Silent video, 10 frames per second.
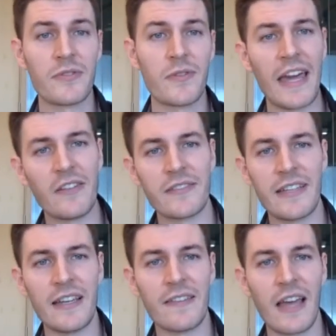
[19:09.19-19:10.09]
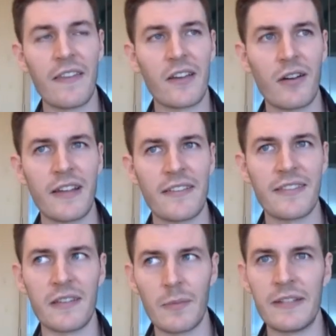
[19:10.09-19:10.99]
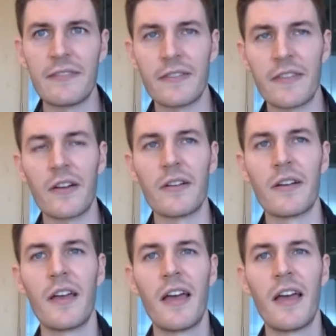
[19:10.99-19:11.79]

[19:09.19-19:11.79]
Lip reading: So the agency and the context is a little bit different there.